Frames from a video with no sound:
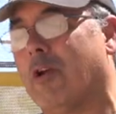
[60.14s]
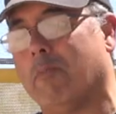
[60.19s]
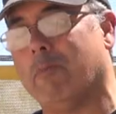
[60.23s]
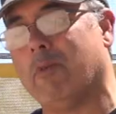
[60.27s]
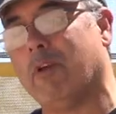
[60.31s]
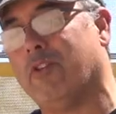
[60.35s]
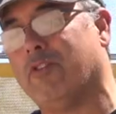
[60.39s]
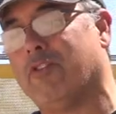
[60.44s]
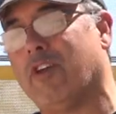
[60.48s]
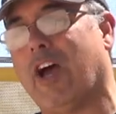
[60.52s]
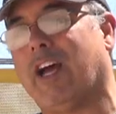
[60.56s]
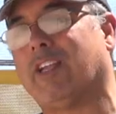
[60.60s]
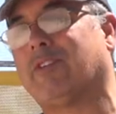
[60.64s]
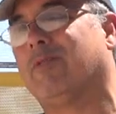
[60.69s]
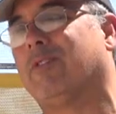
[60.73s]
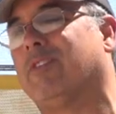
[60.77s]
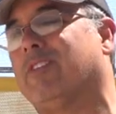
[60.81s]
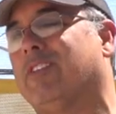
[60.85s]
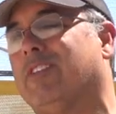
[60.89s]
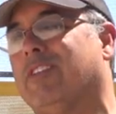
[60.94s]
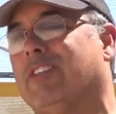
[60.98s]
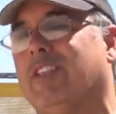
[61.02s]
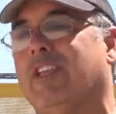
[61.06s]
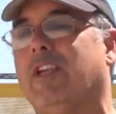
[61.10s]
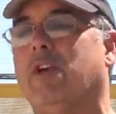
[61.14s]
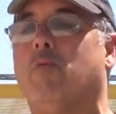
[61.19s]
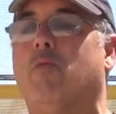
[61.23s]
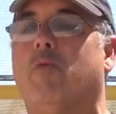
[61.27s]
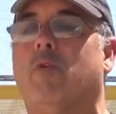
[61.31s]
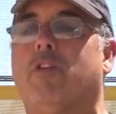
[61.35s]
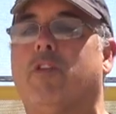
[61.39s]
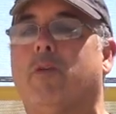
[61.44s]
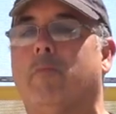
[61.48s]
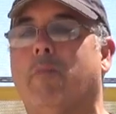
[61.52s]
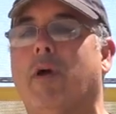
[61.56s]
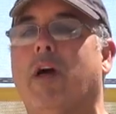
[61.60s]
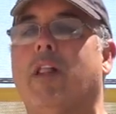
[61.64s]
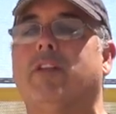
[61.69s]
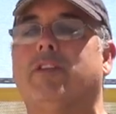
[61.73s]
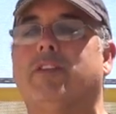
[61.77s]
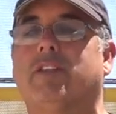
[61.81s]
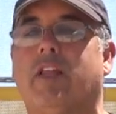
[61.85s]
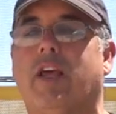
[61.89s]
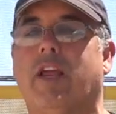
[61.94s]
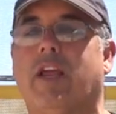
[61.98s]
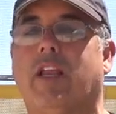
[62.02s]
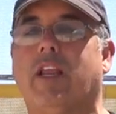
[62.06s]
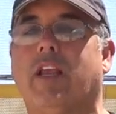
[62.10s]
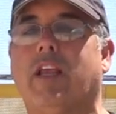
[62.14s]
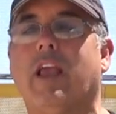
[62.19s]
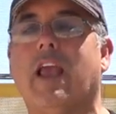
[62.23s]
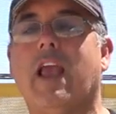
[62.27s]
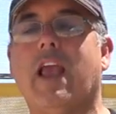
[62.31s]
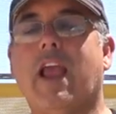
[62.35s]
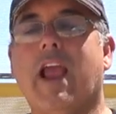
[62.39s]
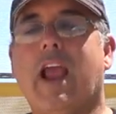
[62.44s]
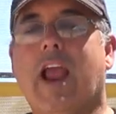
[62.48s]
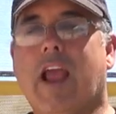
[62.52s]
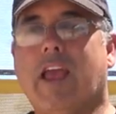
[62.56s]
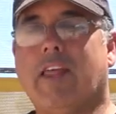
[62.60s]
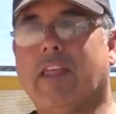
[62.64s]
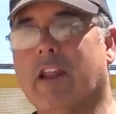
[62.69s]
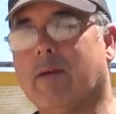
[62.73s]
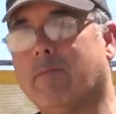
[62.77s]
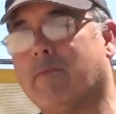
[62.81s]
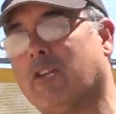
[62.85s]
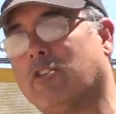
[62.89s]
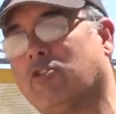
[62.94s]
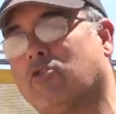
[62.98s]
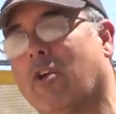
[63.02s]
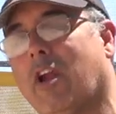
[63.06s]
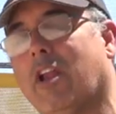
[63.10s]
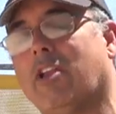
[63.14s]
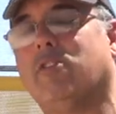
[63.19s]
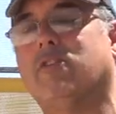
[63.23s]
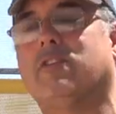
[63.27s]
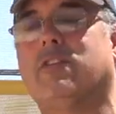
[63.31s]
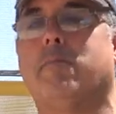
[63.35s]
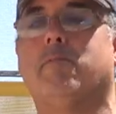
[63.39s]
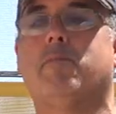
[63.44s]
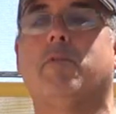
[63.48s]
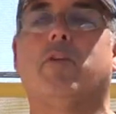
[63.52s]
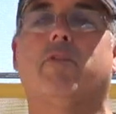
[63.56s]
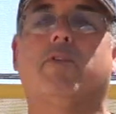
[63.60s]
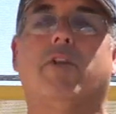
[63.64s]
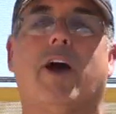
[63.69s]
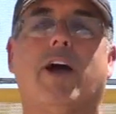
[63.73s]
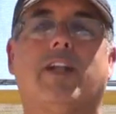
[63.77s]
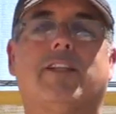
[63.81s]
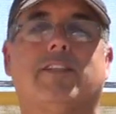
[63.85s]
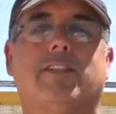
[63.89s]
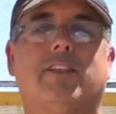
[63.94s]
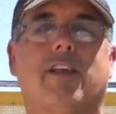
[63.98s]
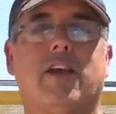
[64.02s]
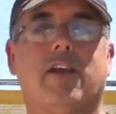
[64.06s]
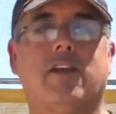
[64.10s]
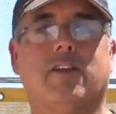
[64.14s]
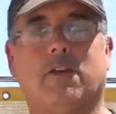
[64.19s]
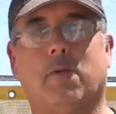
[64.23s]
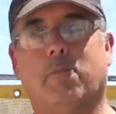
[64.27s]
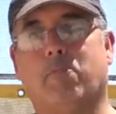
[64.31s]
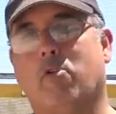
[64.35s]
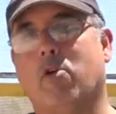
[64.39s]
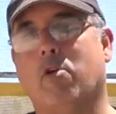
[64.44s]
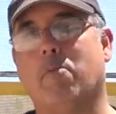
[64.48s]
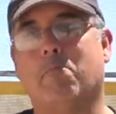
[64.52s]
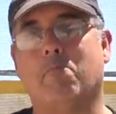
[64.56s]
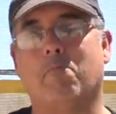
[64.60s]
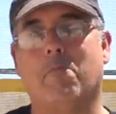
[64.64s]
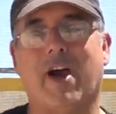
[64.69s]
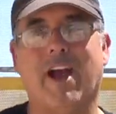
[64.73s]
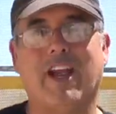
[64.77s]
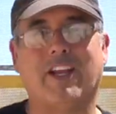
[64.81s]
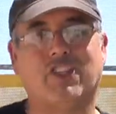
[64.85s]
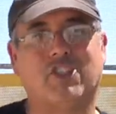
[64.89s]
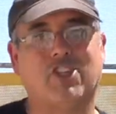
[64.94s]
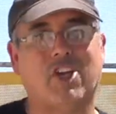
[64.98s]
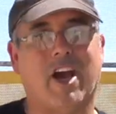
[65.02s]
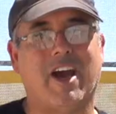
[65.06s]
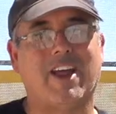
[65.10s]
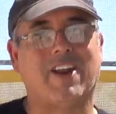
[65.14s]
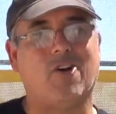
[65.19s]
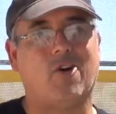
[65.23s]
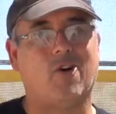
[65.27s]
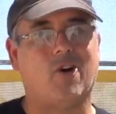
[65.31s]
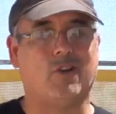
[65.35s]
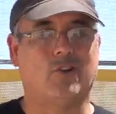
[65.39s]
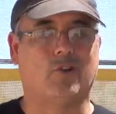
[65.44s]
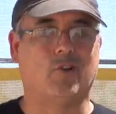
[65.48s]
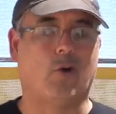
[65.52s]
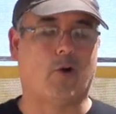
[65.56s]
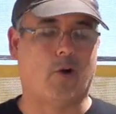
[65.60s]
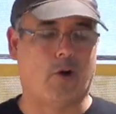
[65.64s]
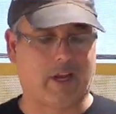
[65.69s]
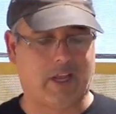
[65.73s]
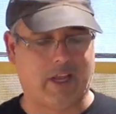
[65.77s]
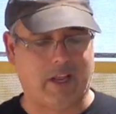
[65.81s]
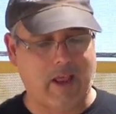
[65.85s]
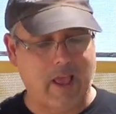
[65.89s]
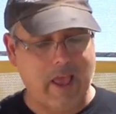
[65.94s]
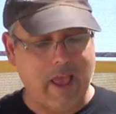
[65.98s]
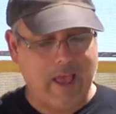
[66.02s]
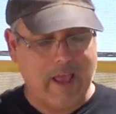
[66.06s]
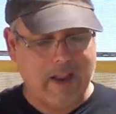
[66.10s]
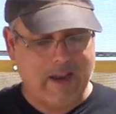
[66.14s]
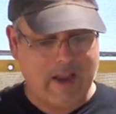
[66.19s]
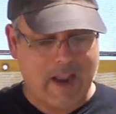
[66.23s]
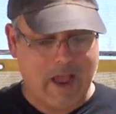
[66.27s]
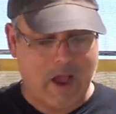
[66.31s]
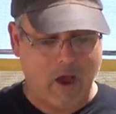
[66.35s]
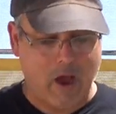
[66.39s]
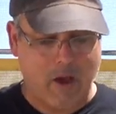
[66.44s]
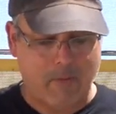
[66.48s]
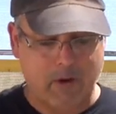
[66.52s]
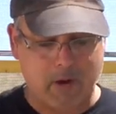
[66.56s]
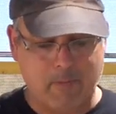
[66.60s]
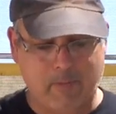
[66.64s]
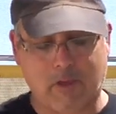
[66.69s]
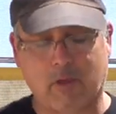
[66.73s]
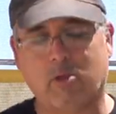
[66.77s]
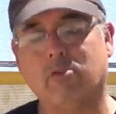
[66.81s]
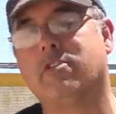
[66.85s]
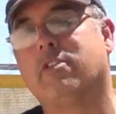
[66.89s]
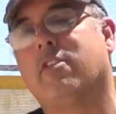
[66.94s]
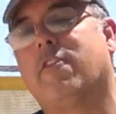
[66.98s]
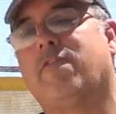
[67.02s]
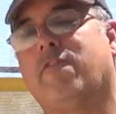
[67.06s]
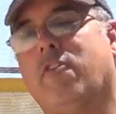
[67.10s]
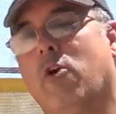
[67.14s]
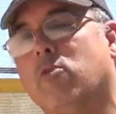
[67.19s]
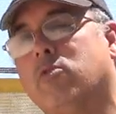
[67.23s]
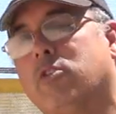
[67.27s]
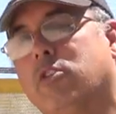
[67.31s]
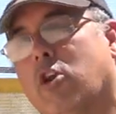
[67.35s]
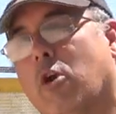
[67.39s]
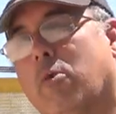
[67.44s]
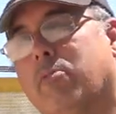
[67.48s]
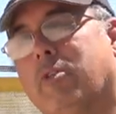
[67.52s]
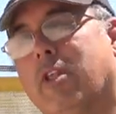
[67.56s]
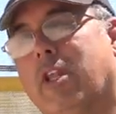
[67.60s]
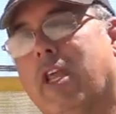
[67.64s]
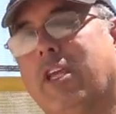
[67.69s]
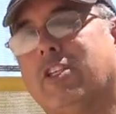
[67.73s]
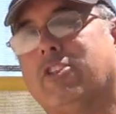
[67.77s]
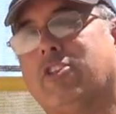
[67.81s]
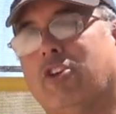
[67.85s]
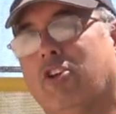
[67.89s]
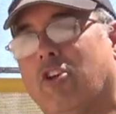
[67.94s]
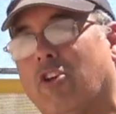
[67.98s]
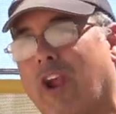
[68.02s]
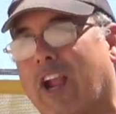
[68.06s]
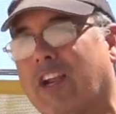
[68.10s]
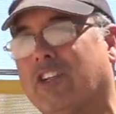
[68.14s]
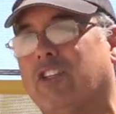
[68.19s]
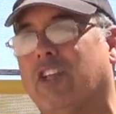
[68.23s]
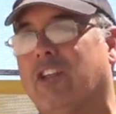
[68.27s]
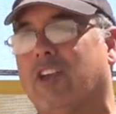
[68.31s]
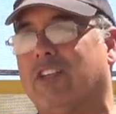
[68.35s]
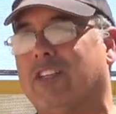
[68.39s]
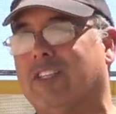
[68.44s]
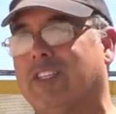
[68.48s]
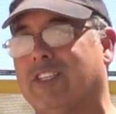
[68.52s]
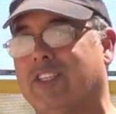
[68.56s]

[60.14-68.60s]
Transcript: our mil dots, we're gonna see where the pellet's landing, and then I'm gonna try and use the mil dots to put my shot on target. Now, I'm gonna be using the phone scope today, so you're actually gonna